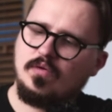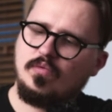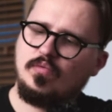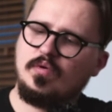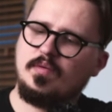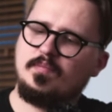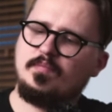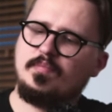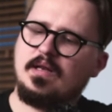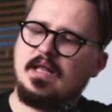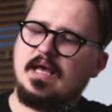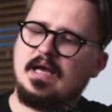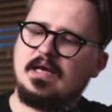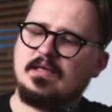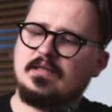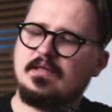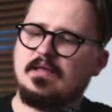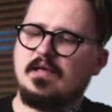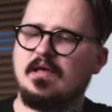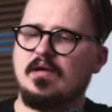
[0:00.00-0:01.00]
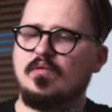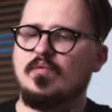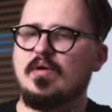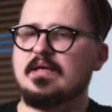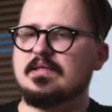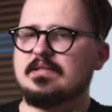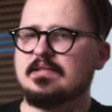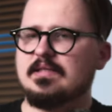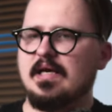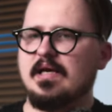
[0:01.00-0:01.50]
We plug the
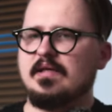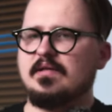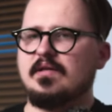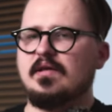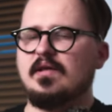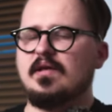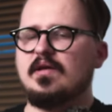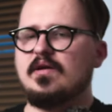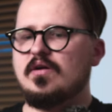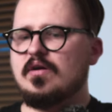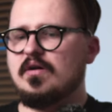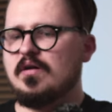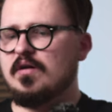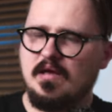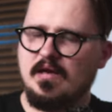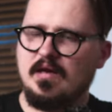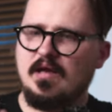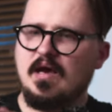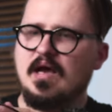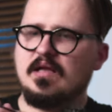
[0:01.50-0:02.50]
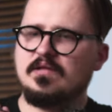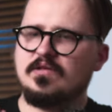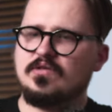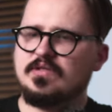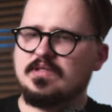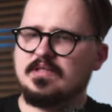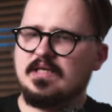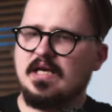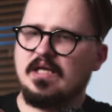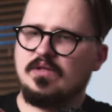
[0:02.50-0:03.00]
one side here, and other
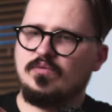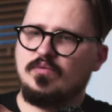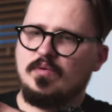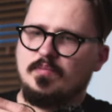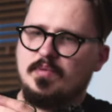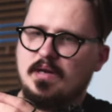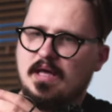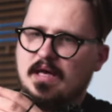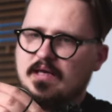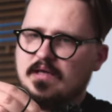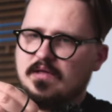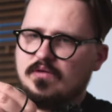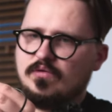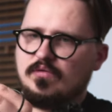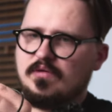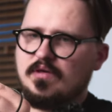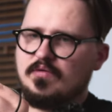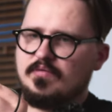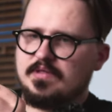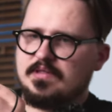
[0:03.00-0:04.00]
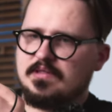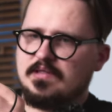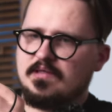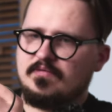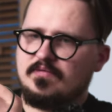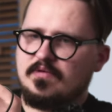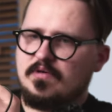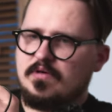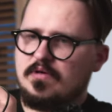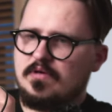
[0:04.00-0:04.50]
side we plug into the
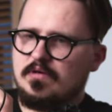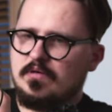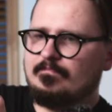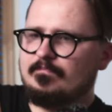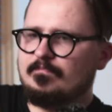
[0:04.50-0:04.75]
receiver.